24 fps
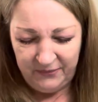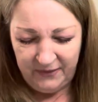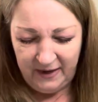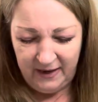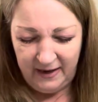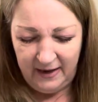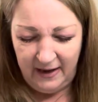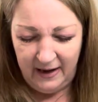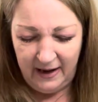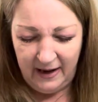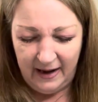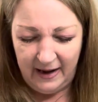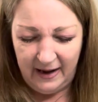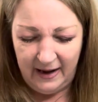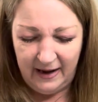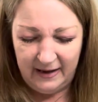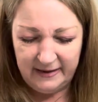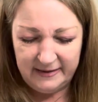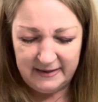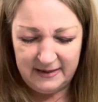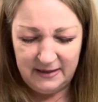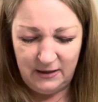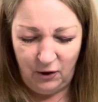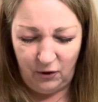Yeah,
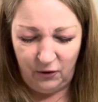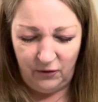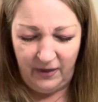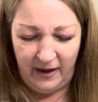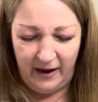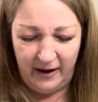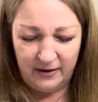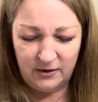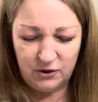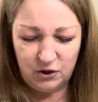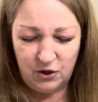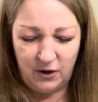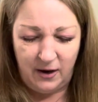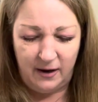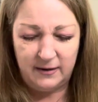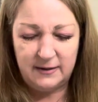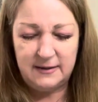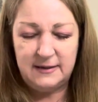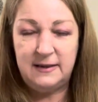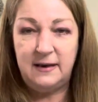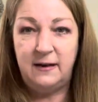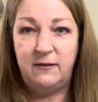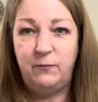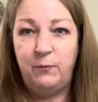it's not that
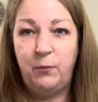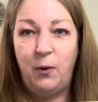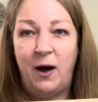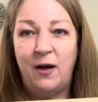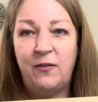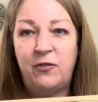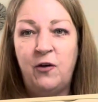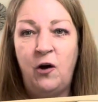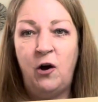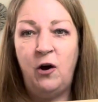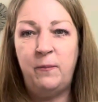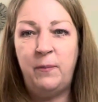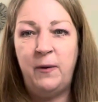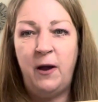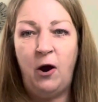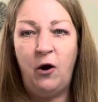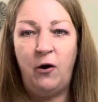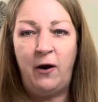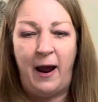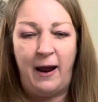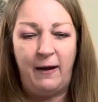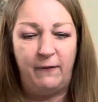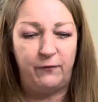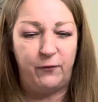attractive, but I thought it'd be
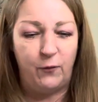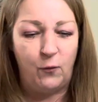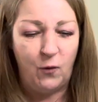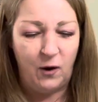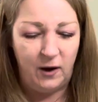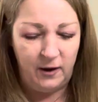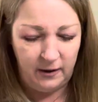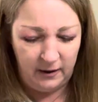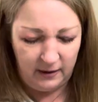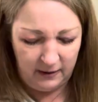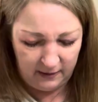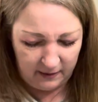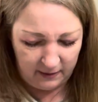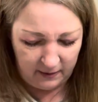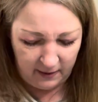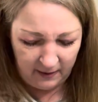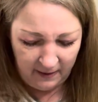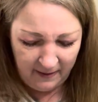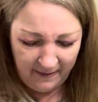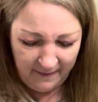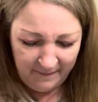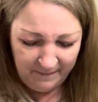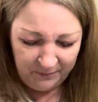all right for work.